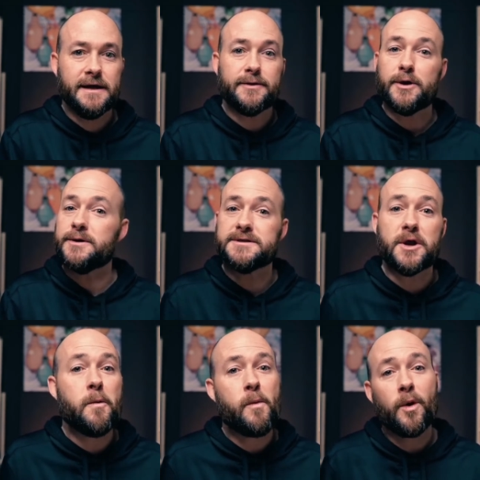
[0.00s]
There is
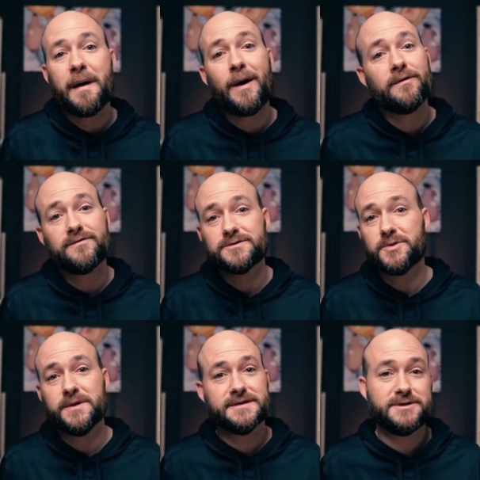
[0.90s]
no more powerful
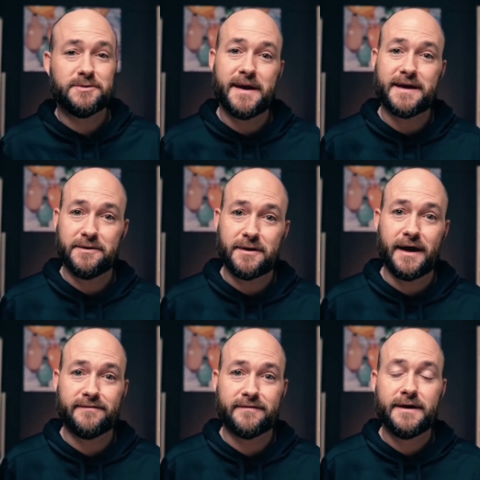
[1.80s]
choice that you'll make in your
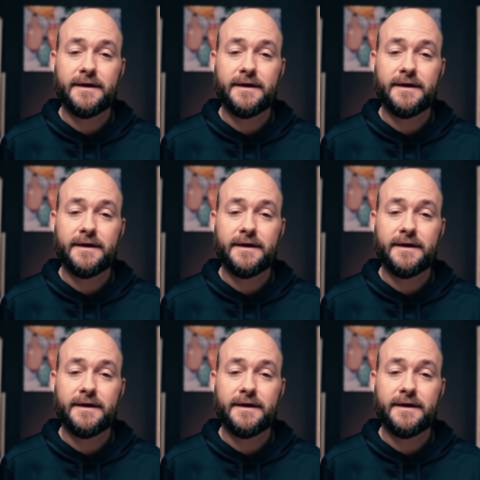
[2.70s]
life